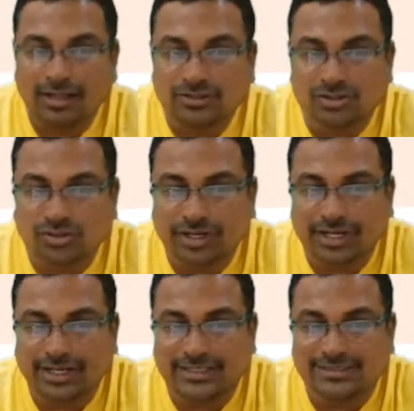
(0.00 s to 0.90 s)
Also,
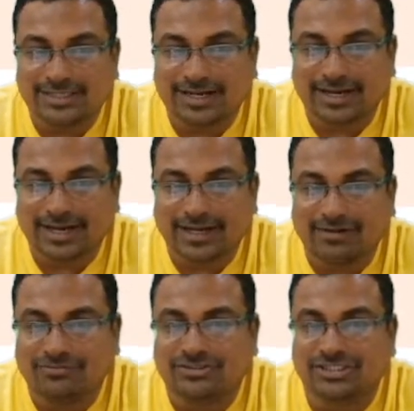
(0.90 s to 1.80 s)
it is the rate
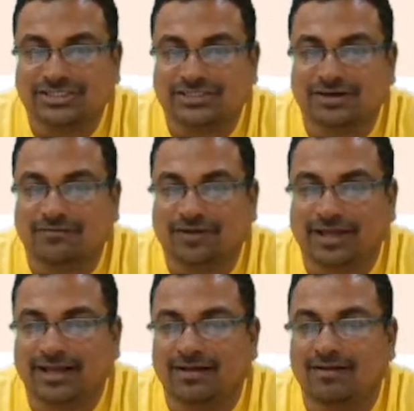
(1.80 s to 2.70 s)
of change of
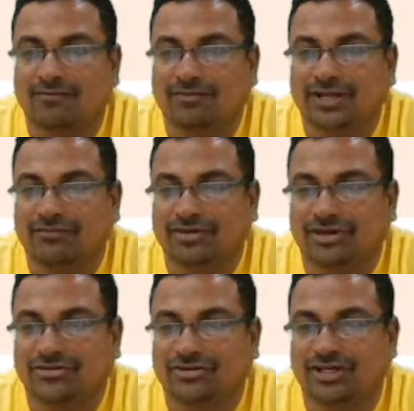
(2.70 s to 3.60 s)
angle of
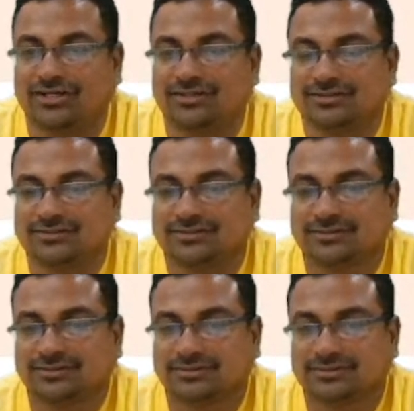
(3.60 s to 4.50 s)
deviation.
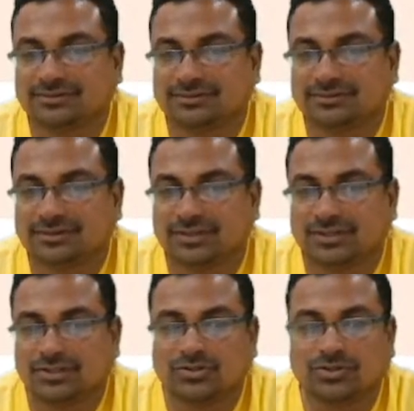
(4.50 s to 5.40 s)

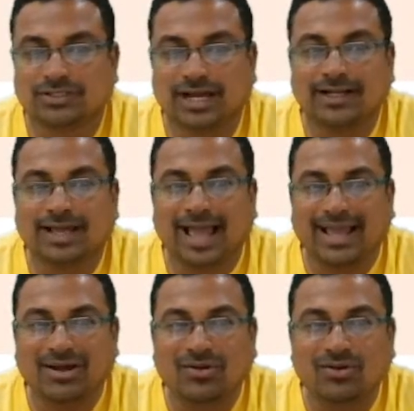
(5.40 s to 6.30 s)
So that
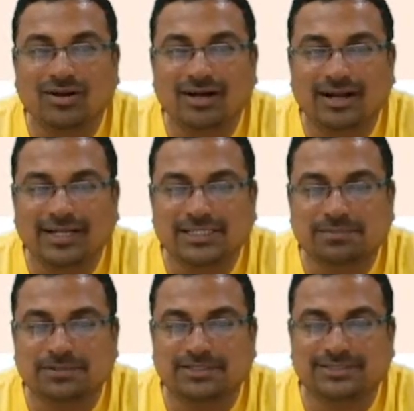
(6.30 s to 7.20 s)
angular
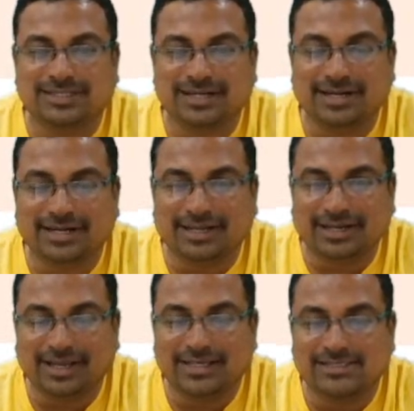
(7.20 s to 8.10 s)
dispersion
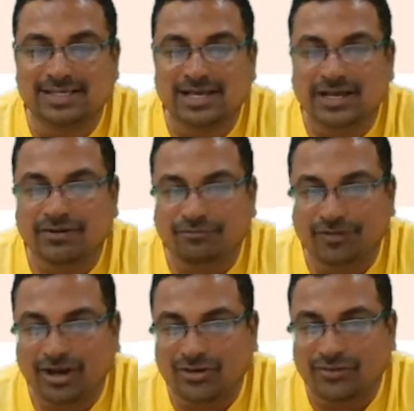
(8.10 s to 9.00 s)
written as
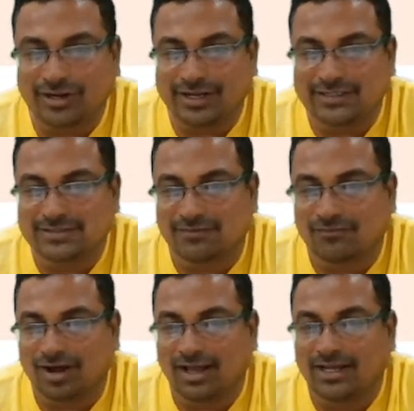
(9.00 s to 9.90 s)
refractive index
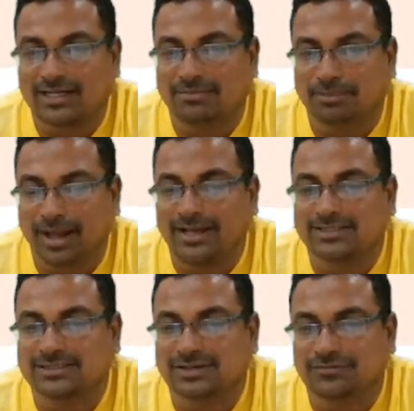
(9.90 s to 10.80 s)
of violet
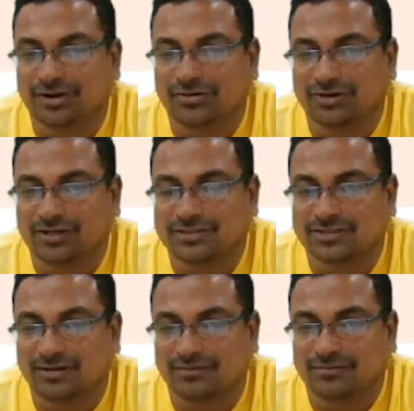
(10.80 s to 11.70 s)
minus refractive
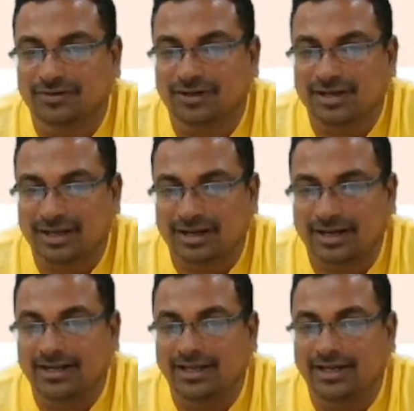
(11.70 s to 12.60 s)
index of
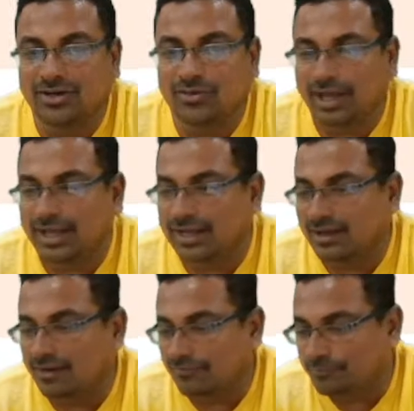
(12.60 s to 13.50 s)
red into
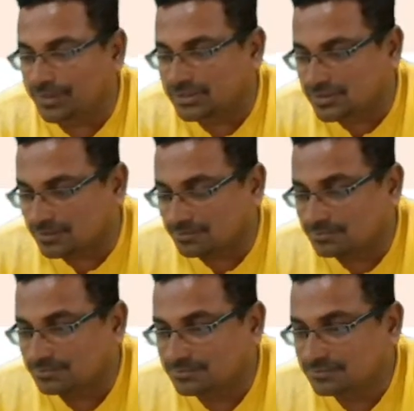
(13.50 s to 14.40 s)
angle of prism.